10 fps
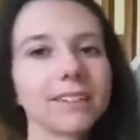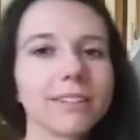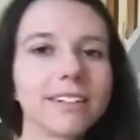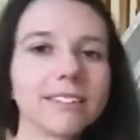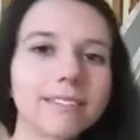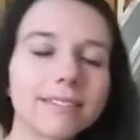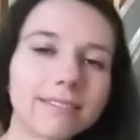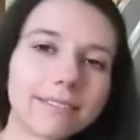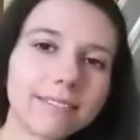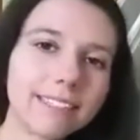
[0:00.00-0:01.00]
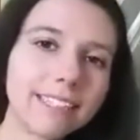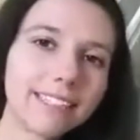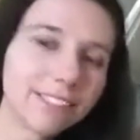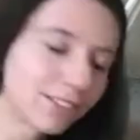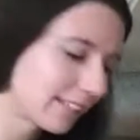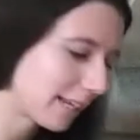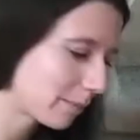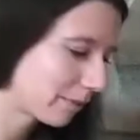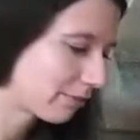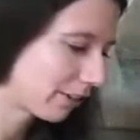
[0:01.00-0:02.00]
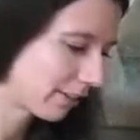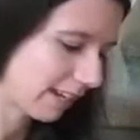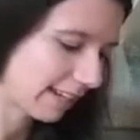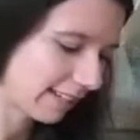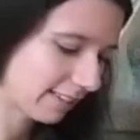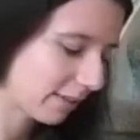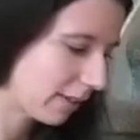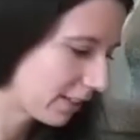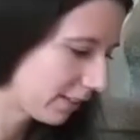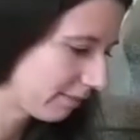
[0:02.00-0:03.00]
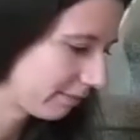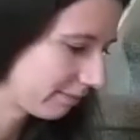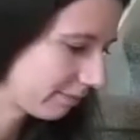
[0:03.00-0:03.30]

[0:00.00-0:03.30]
Well, D, did you say it before I asked the question?